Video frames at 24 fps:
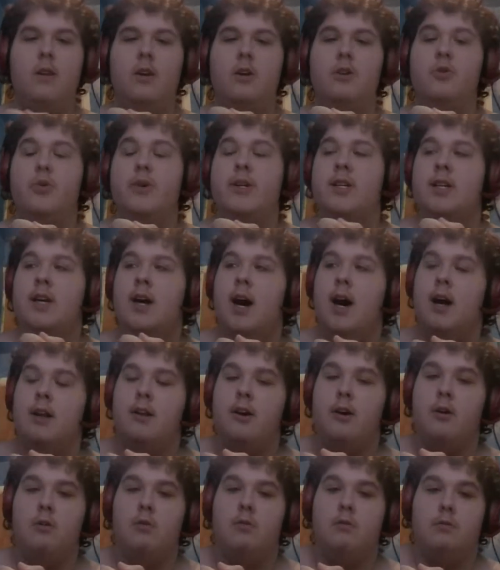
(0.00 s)
To which
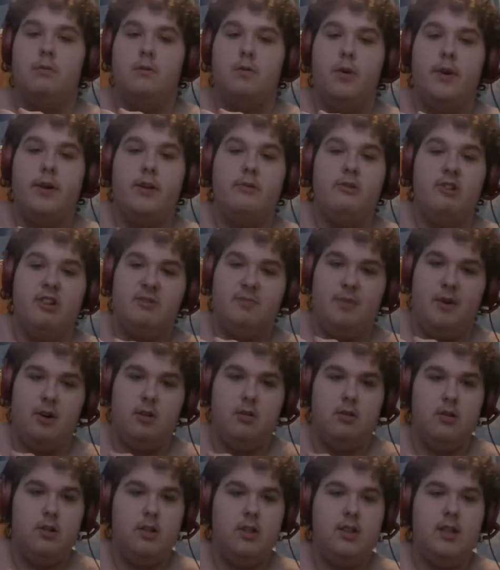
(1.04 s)
Cardo quickly
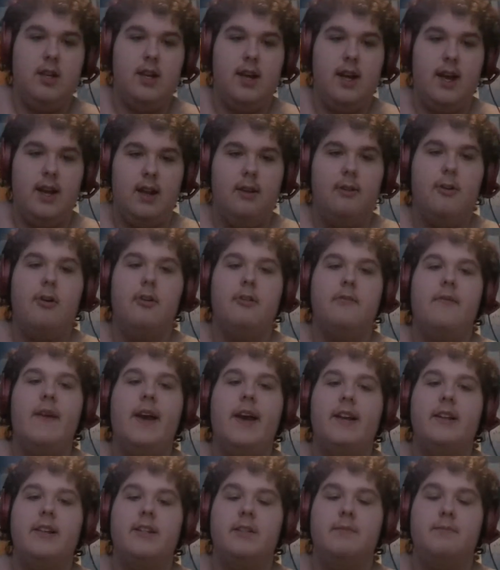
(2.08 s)
responds in Lord
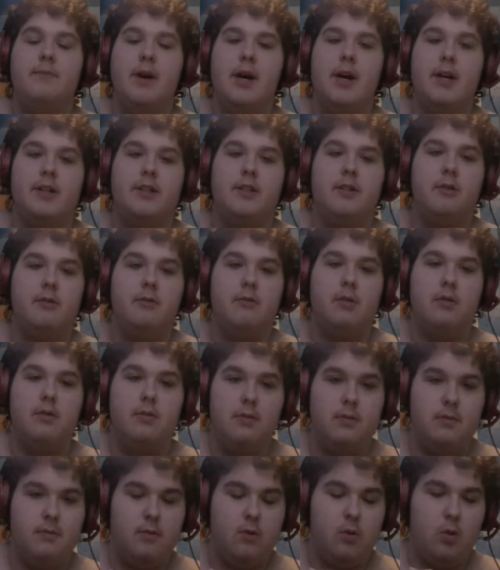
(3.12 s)
Vader's personal
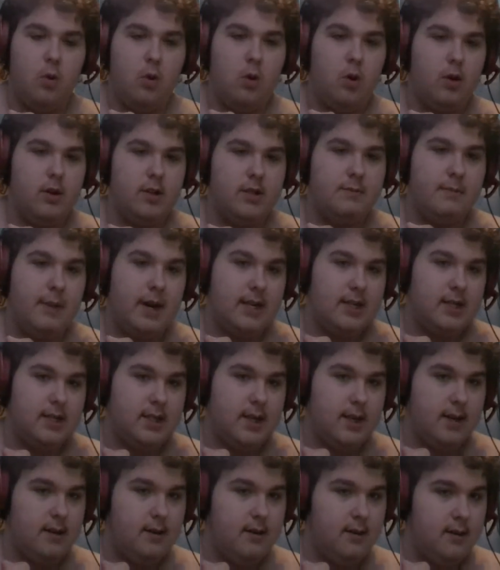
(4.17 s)
quarters
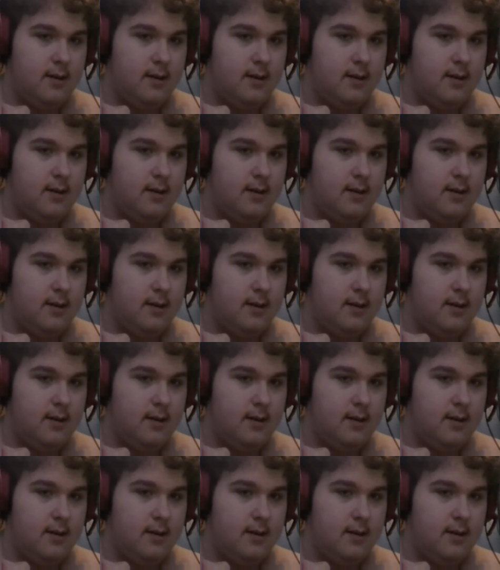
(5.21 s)
master